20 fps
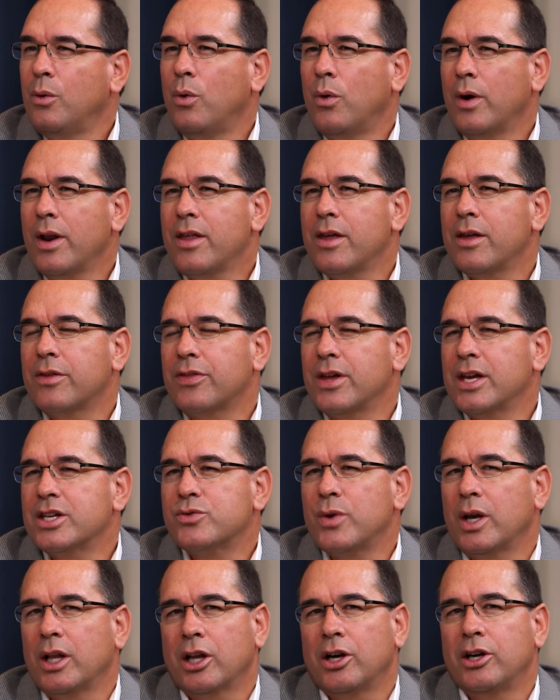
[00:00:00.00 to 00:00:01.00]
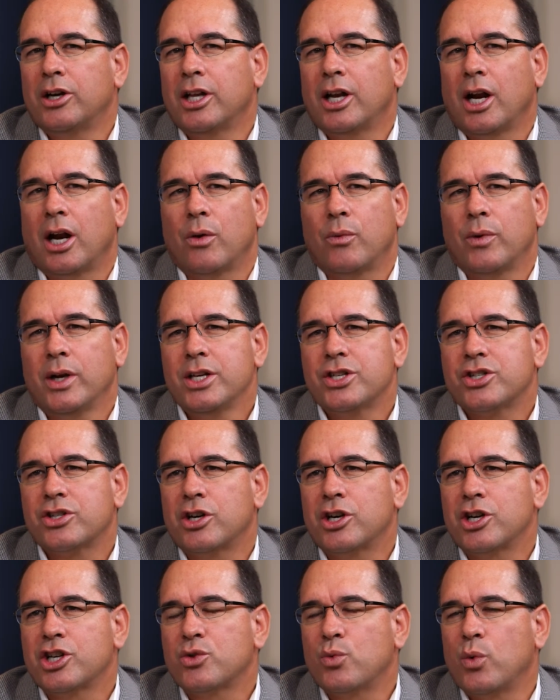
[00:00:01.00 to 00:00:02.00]
Well, one of the things we learned in our
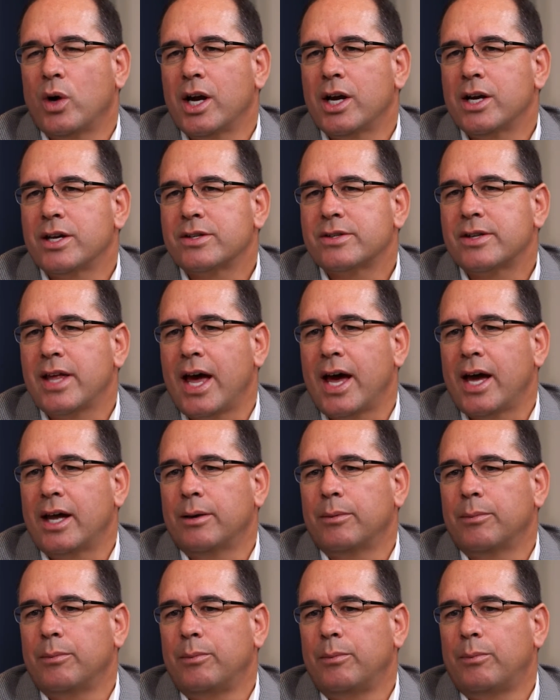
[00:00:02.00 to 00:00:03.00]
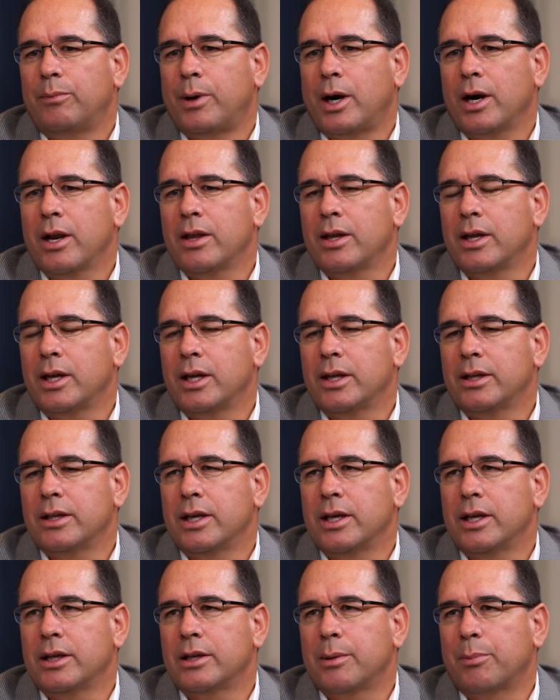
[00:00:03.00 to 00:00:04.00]
research was that part of
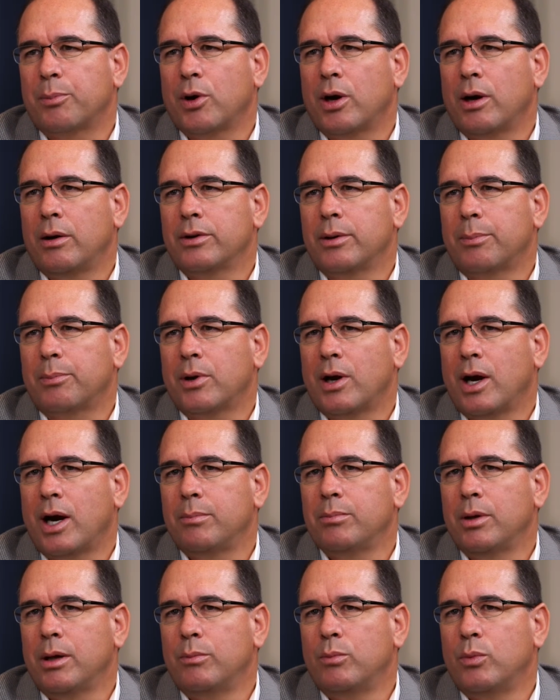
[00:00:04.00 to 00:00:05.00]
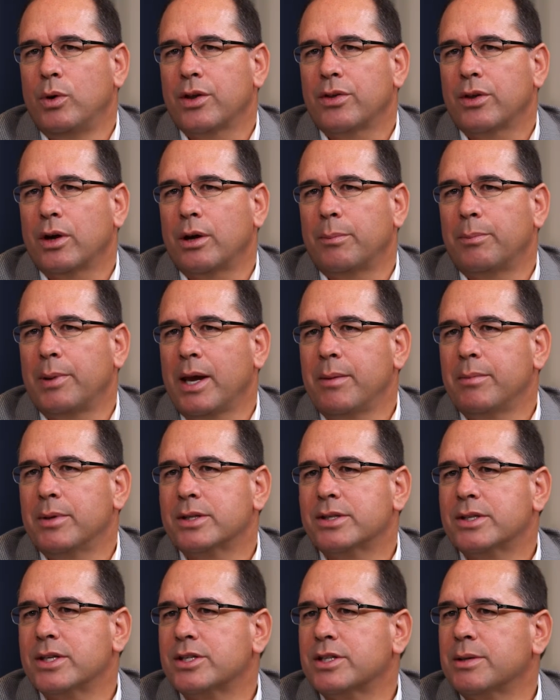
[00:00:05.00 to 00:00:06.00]
the problem with our
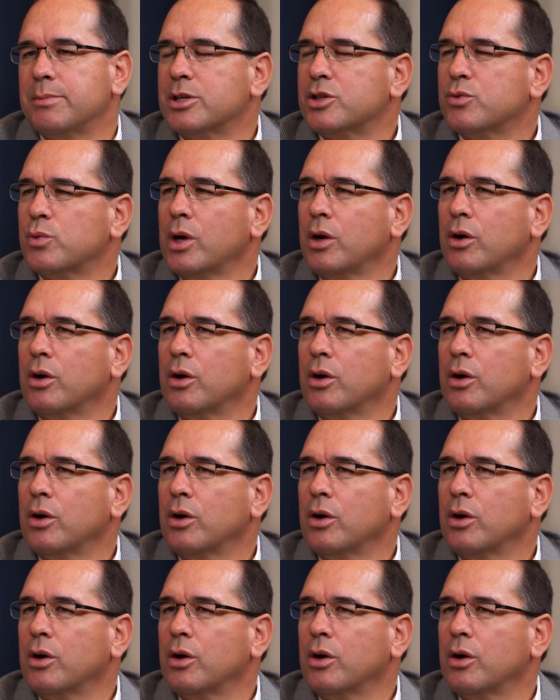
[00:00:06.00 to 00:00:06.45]
payment system is